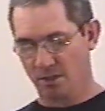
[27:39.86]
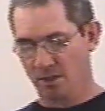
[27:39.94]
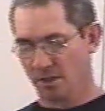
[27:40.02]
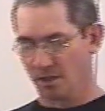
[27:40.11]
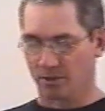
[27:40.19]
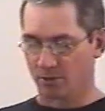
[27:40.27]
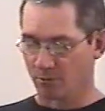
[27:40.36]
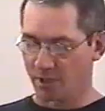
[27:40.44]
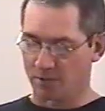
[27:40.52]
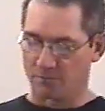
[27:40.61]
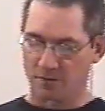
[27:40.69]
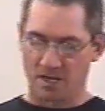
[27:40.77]
and a great
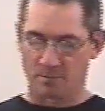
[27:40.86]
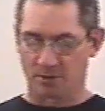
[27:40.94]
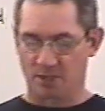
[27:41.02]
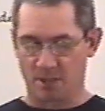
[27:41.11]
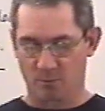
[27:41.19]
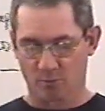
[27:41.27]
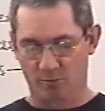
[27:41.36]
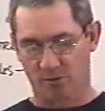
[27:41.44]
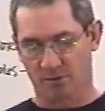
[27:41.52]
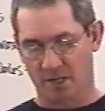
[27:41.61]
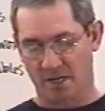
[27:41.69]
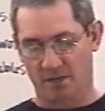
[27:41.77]
famine came over the
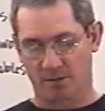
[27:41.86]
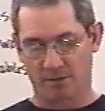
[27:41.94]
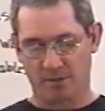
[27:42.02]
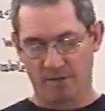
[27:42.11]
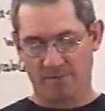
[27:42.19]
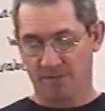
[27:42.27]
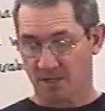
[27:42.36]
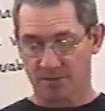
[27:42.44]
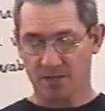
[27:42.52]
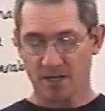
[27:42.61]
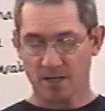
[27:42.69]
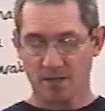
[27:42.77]
land. And
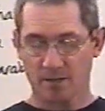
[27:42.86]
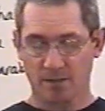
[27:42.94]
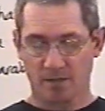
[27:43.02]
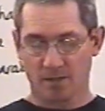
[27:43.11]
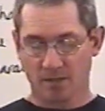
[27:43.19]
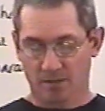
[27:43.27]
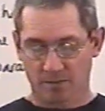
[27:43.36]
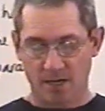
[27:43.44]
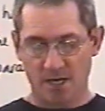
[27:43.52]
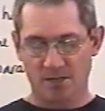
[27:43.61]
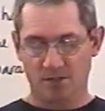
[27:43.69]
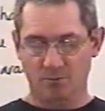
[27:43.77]
yet,
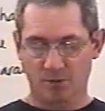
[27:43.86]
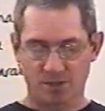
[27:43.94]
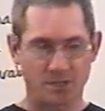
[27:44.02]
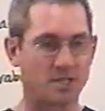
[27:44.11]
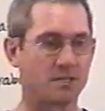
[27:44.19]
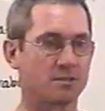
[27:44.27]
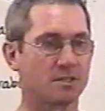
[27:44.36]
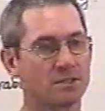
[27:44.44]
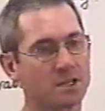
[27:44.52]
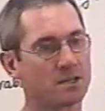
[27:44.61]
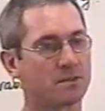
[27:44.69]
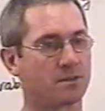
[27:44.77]
Elijah was sent to none
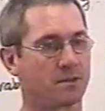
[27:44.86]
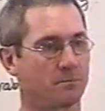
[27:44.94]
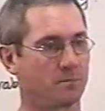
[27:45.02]
of them,